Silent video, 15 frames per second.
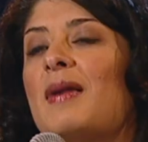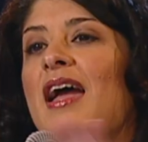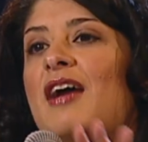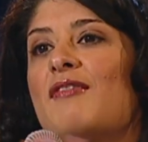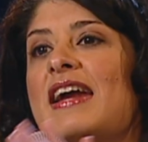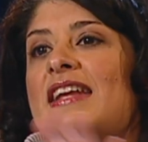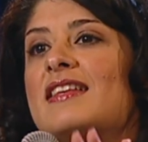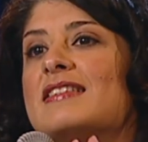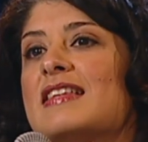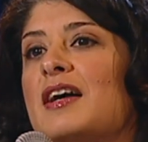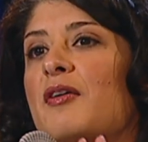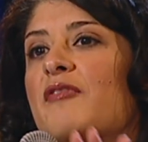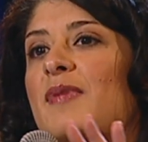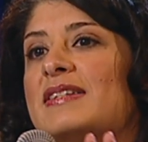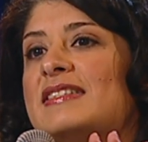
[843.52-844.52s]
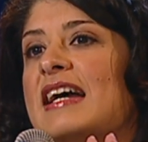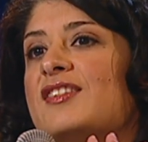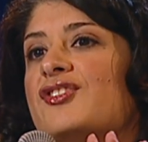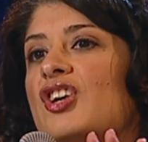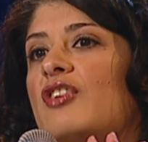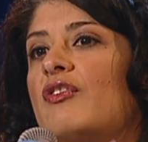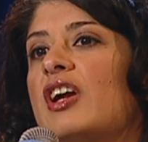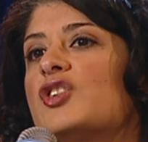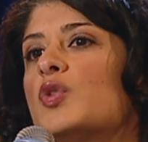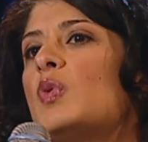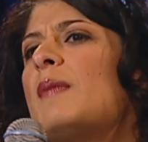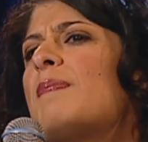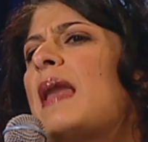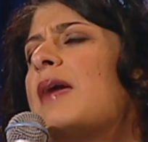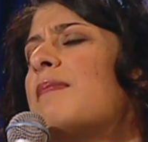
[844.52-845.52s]
my Iranians, like of my dad's generation,
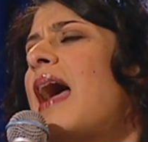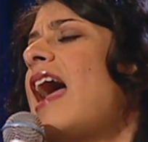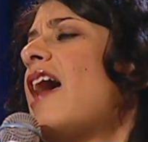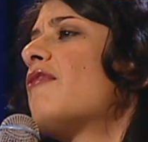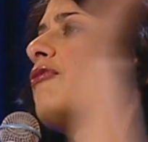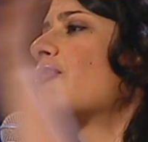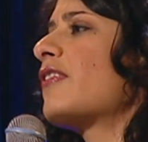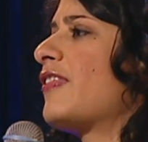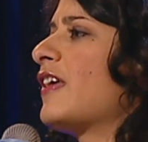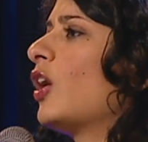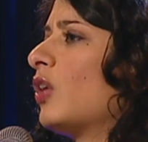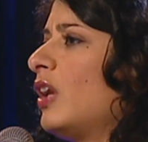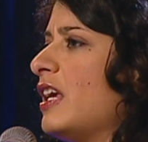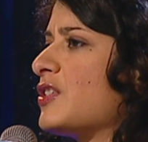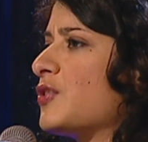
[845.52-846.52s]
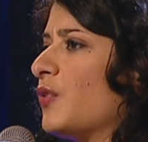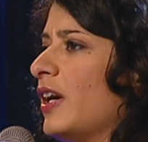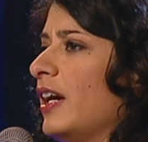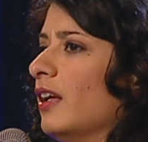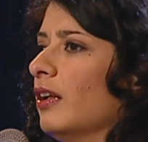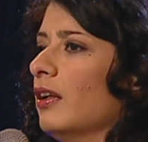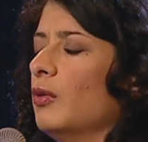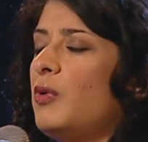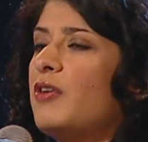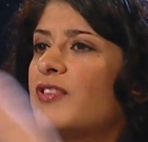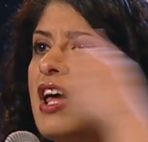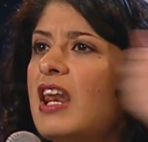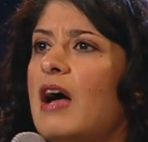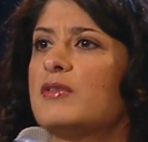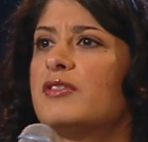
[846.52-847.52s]
we blame everything on Israel. We've
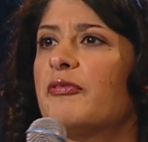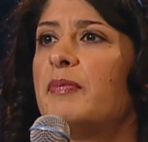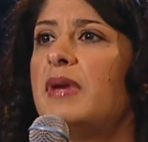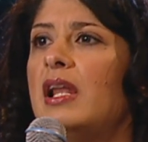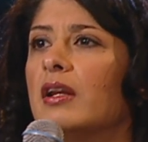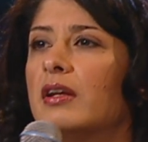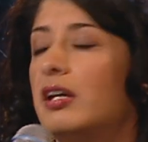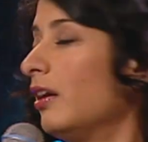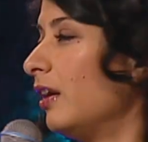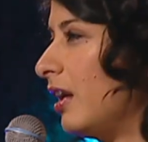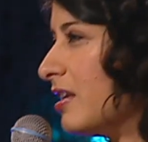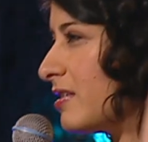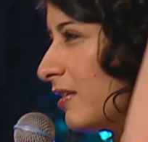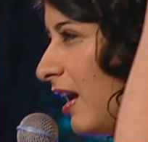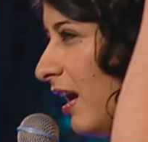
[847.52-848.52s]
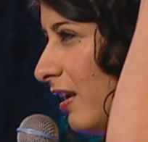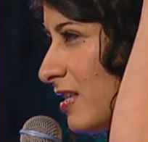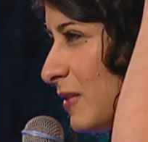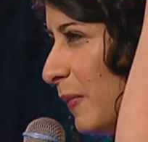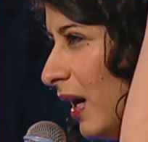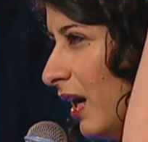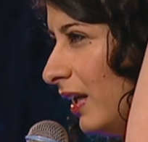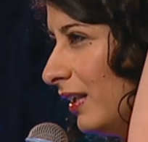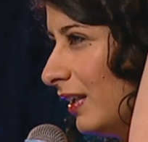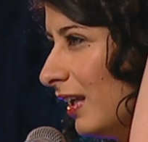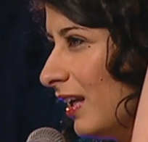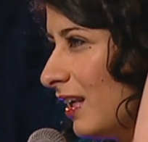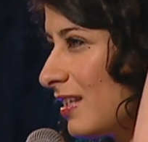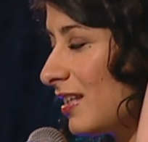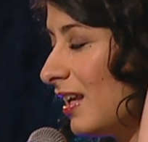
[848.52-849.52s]
run out of milk. Israel is behind
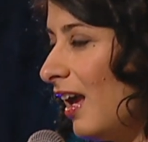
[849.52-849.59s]
it.